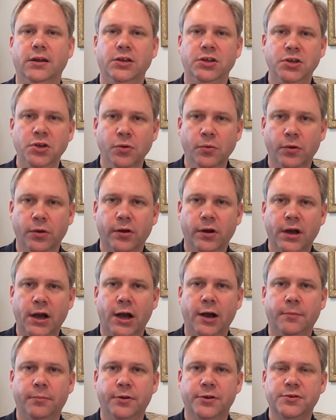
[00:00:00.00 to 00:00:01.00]
you will
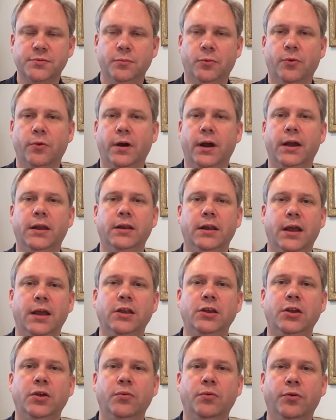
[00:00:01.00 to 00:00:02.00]
accomplish more,
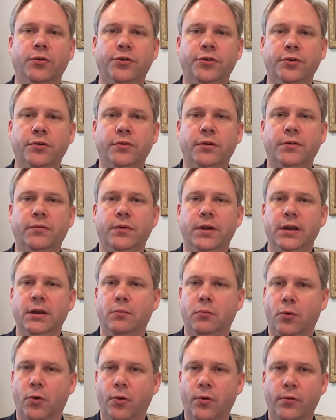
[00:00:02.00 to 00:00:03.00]
and you will do it in a
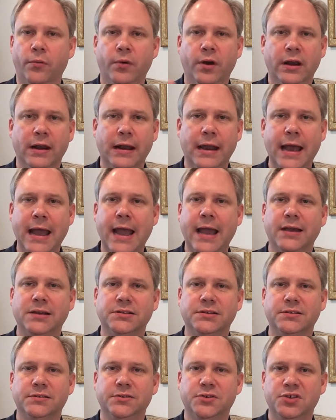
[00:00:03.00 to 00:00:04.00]
more
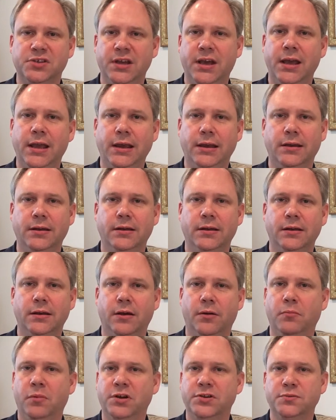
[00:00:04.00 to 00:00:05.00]
relaxed state,
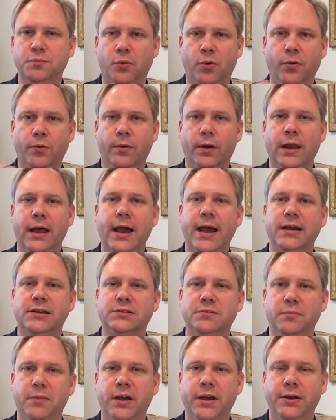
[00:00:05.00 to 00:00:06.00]
a much more
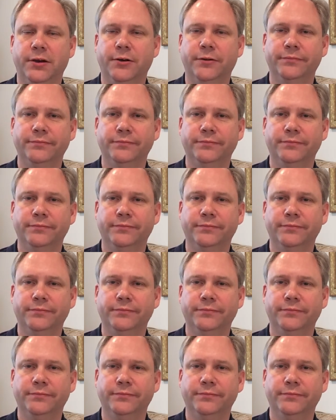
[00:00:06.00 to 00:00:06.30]
relaxed manner.